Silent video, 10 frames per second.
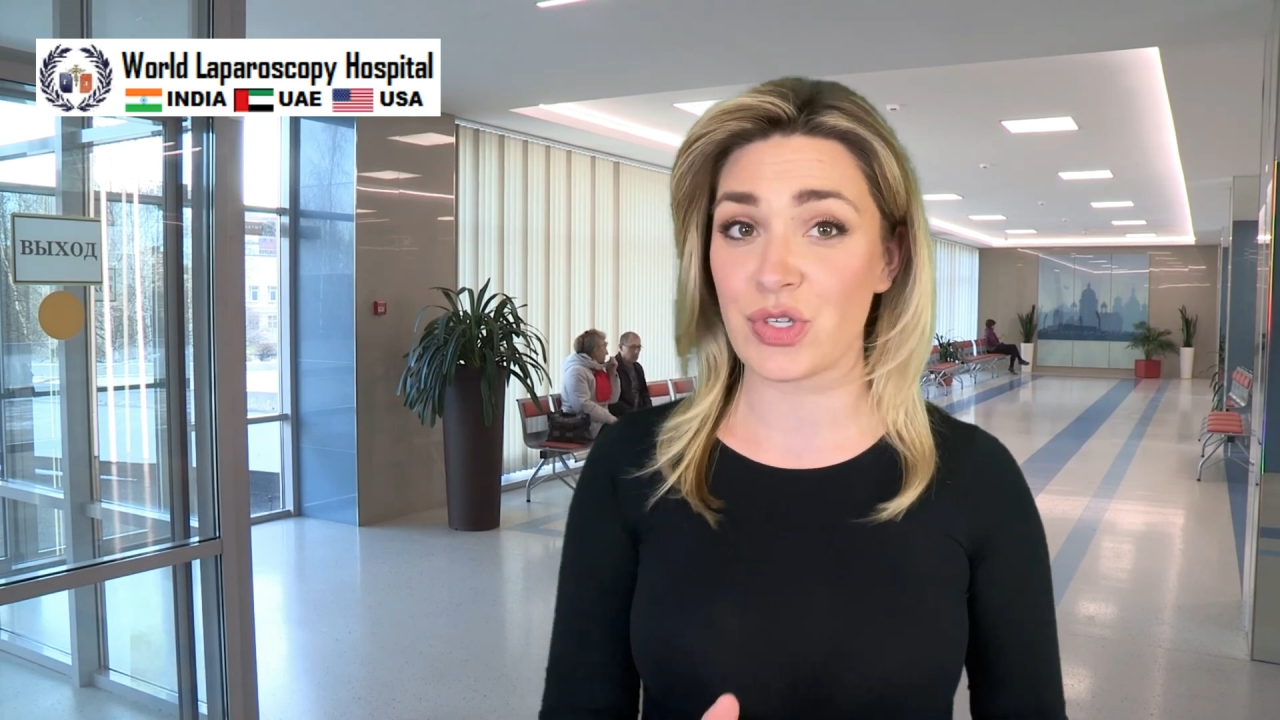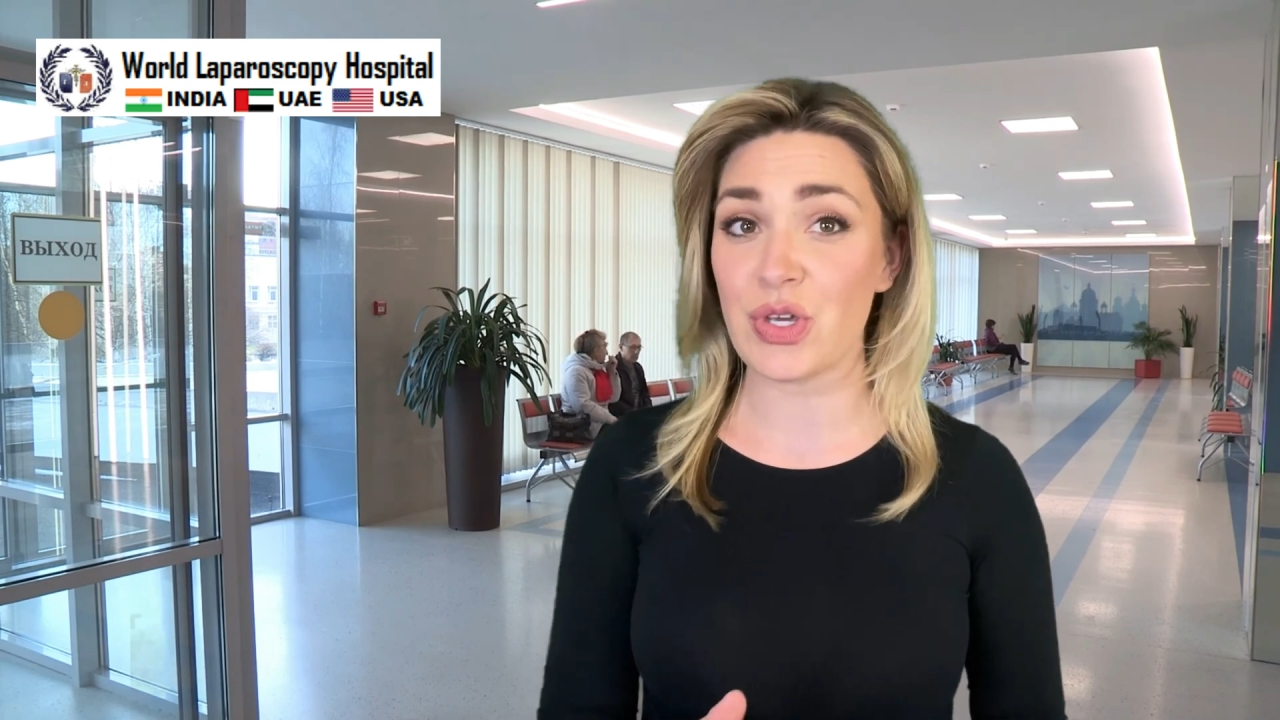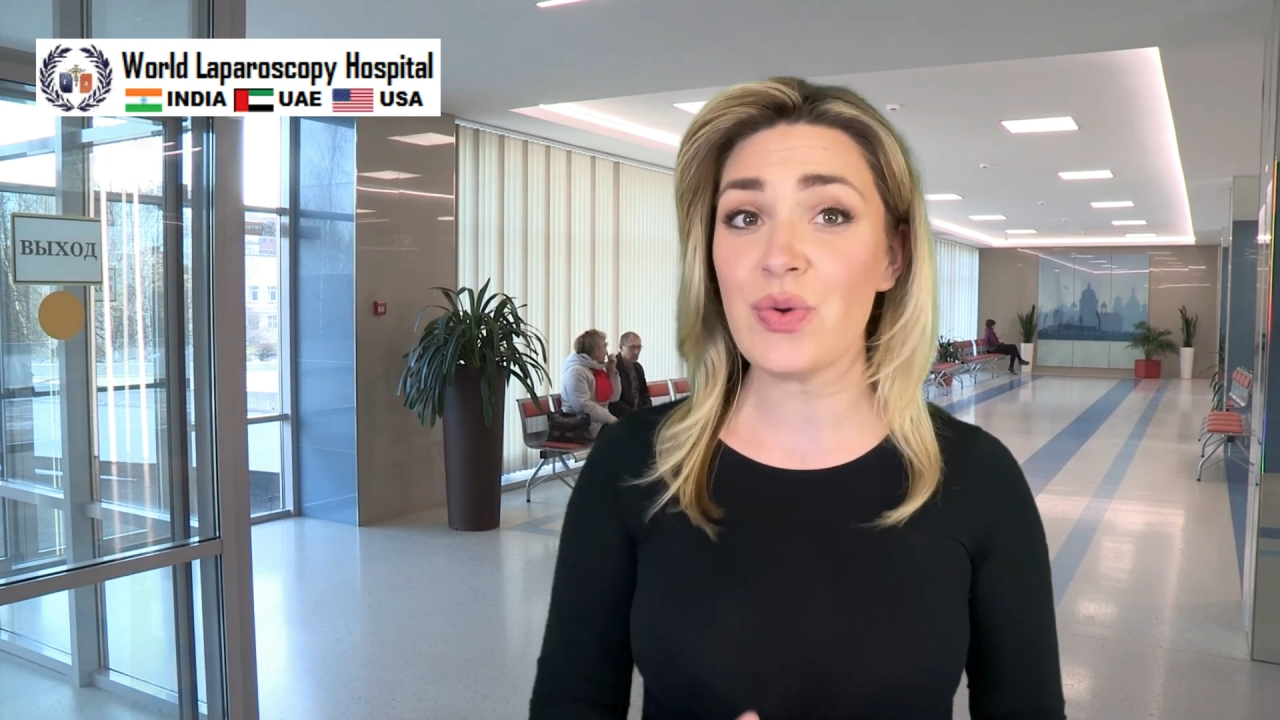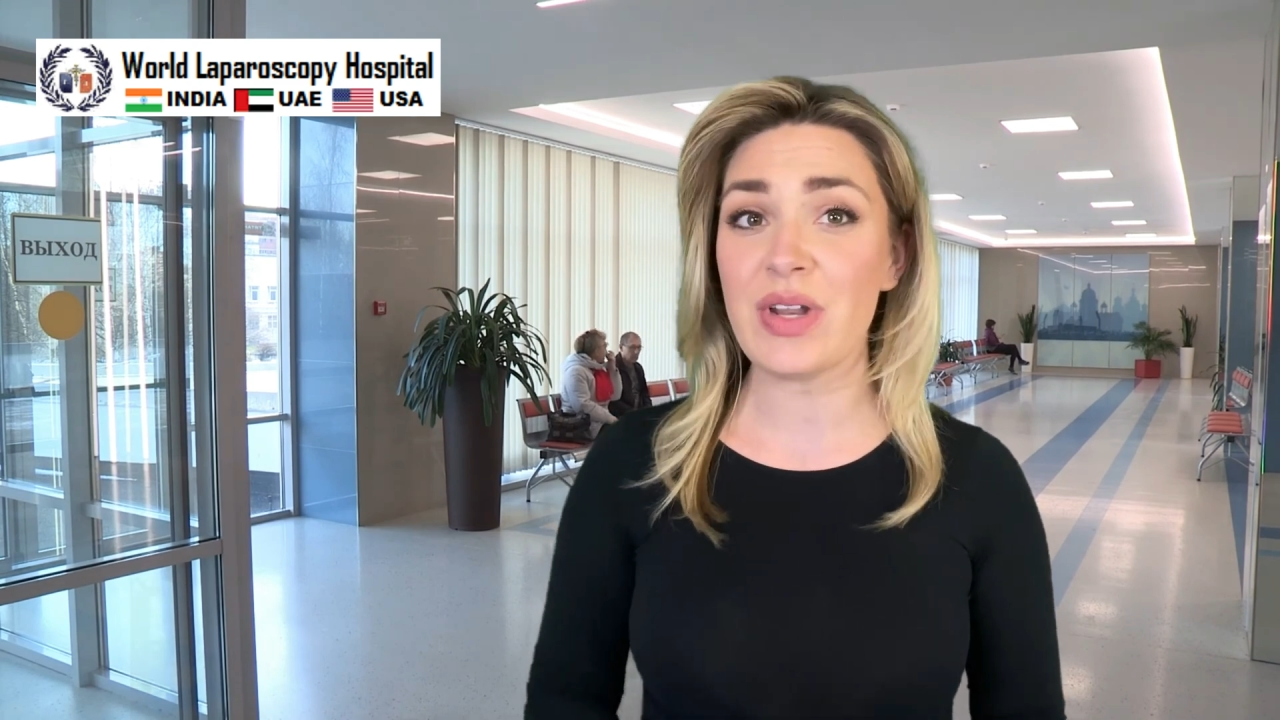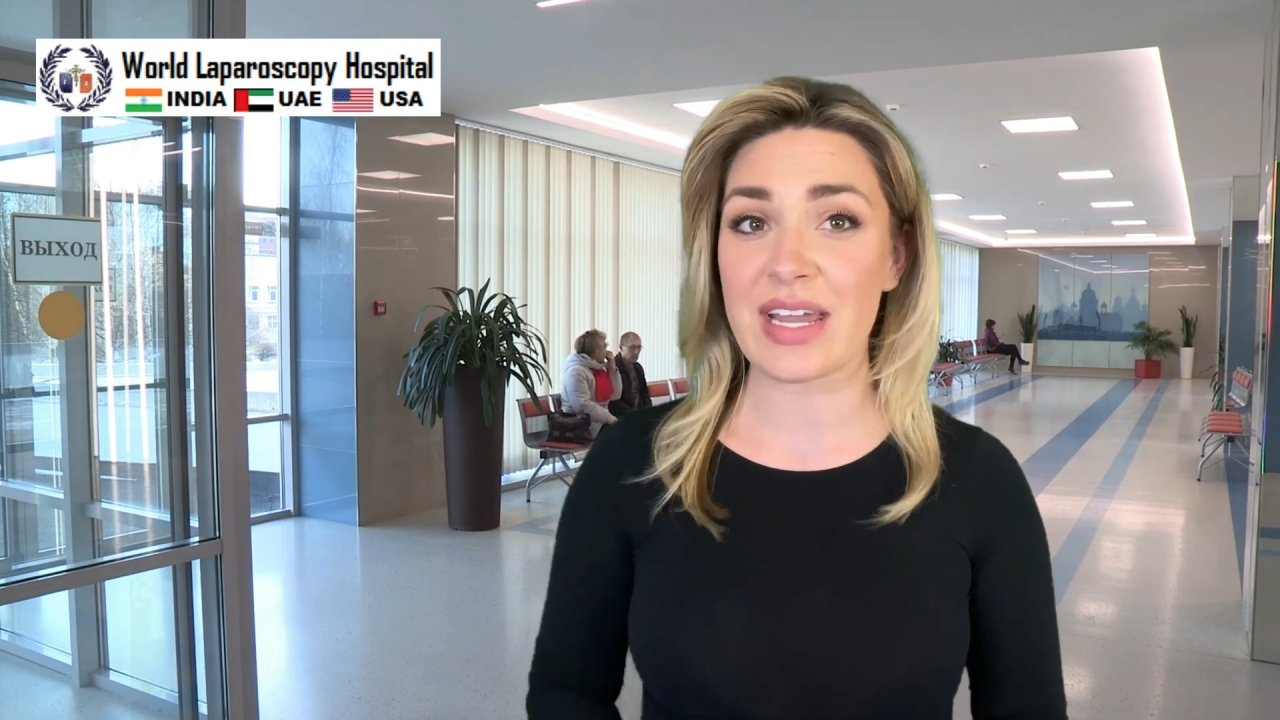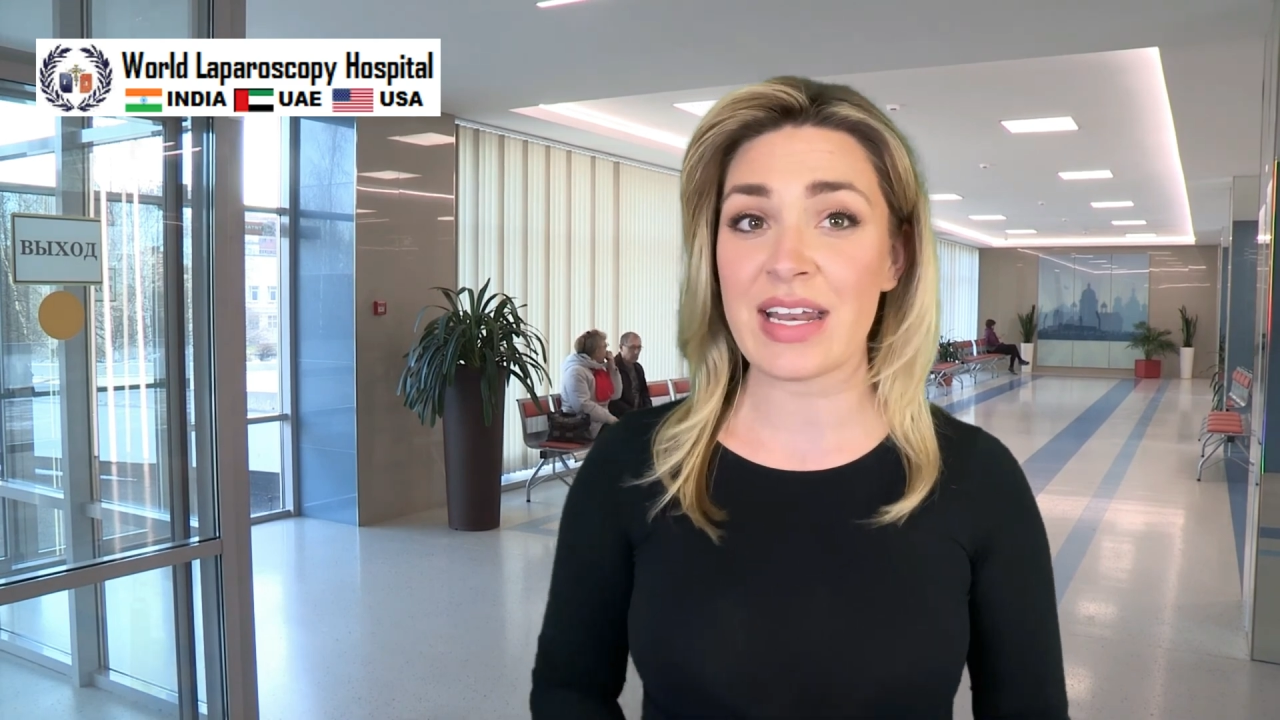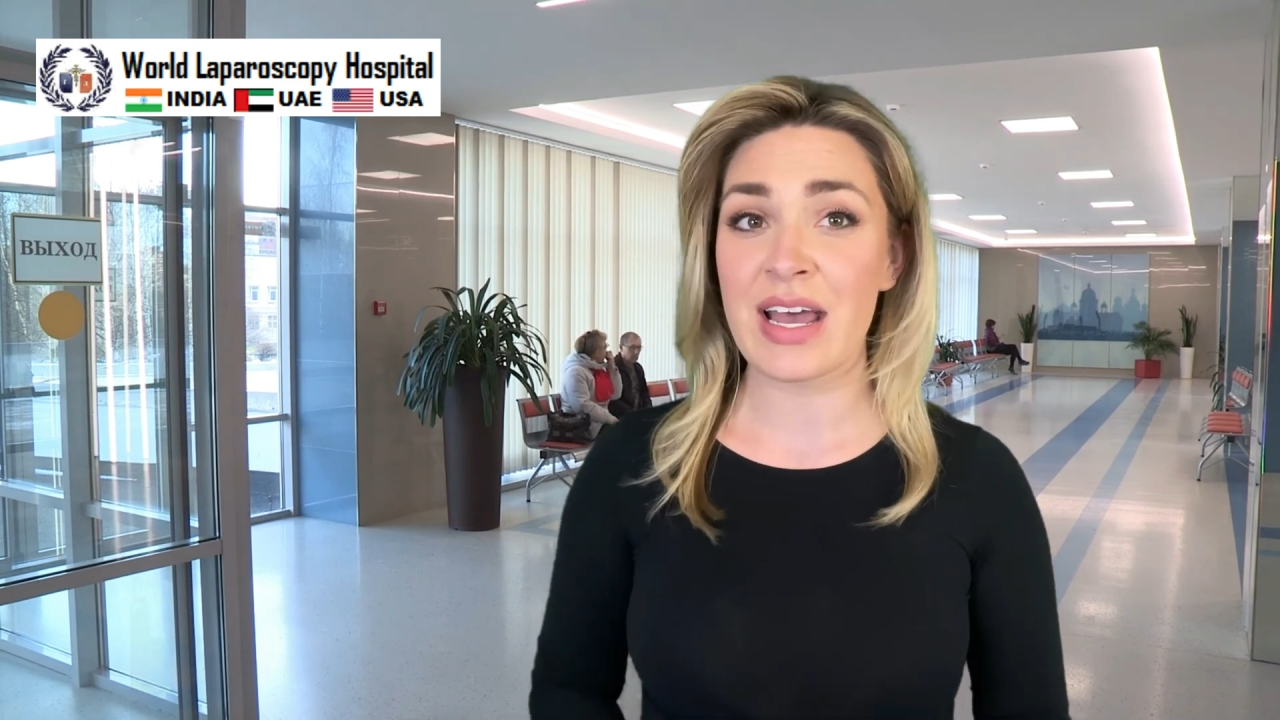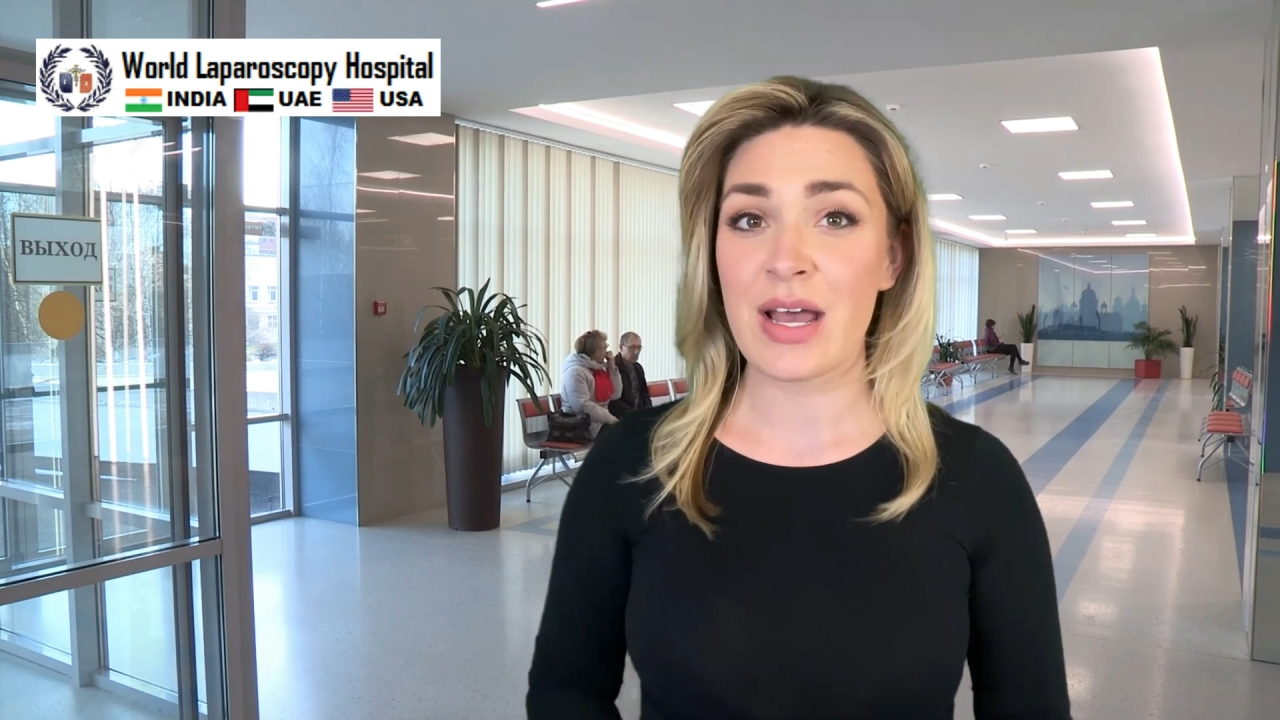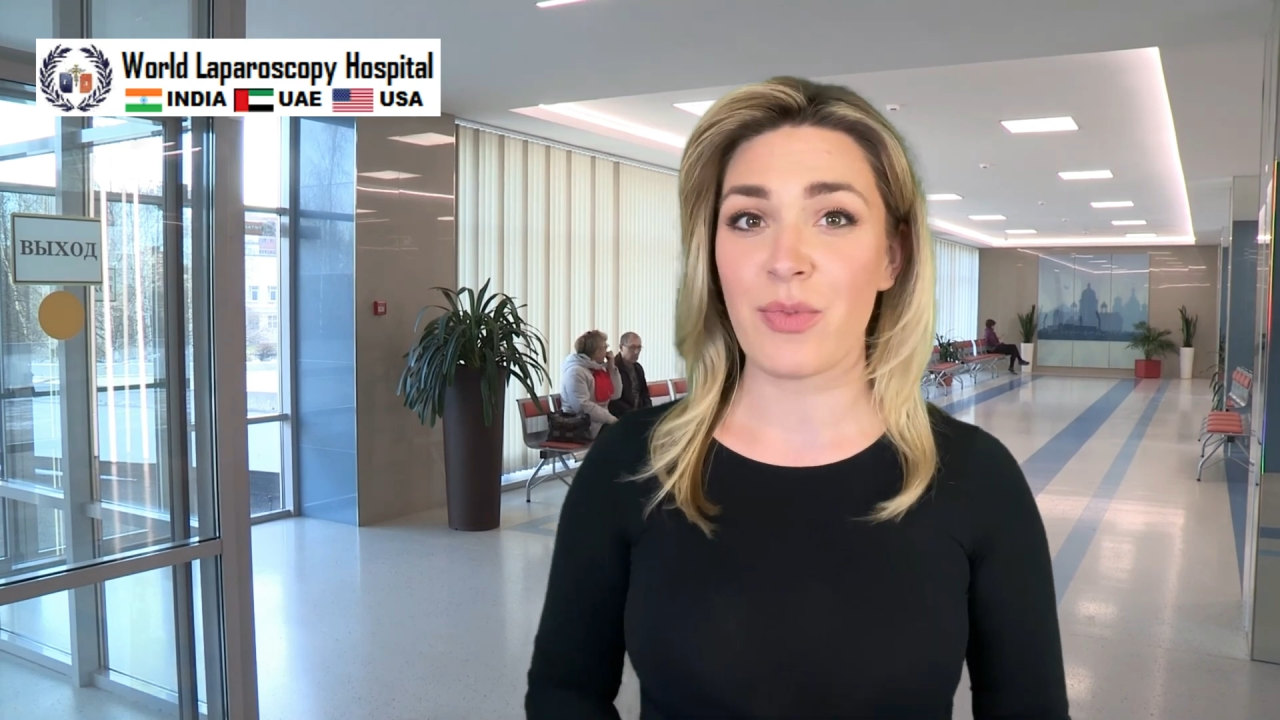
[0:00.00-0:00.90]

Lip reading: you need